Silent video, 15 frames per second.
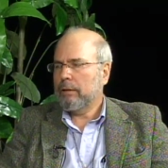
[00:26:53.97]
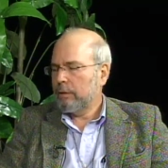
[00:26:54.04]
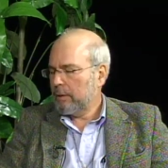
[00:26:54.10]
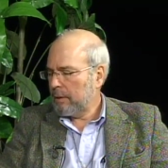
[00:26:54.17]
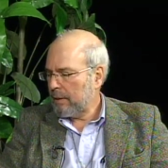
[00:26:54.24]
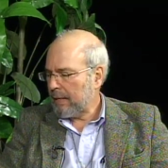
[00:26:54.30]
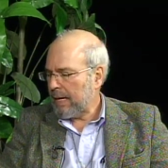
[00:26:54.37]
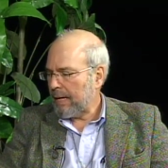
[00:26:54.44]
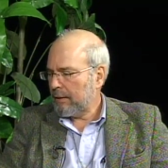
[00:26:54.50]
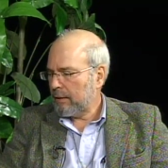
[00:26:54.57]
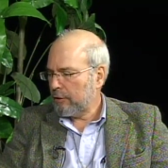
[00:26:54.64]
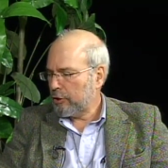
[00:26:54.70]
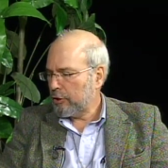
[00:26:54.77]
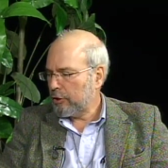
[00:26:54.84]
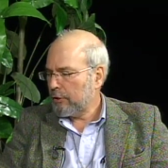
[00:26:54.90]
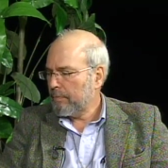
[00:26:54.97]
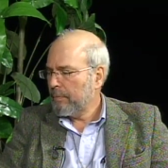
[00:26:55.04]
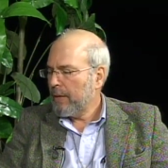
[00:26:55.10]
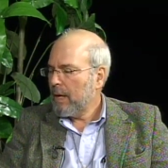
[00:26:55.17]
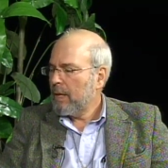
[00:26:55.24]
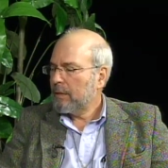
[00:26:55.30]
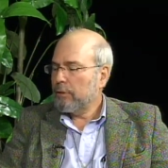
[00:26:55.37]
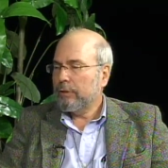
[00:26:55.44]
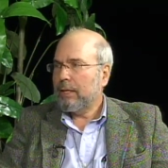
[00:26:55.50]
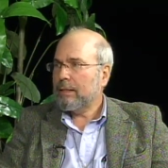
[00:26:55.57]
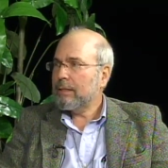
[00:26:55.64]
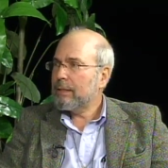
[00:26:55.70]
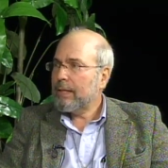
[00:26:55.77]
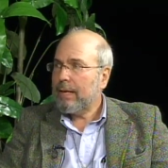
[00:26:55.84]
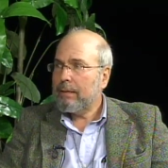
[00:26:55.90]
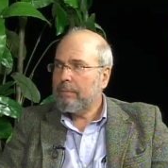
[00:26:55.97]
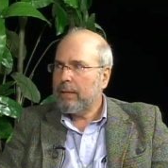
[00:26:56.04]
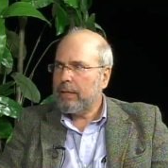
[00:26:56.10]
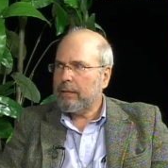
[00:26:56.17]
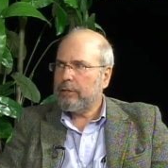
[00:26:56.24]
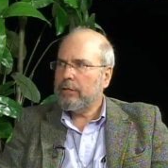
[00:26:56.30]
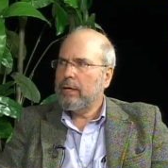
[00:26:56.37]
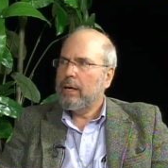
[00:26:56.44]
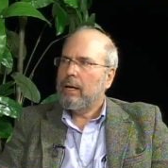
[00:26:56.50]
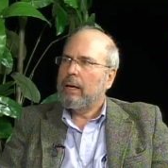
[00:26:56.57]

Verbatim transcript: her hmm. into the Catholic Church. So it doesn't take much.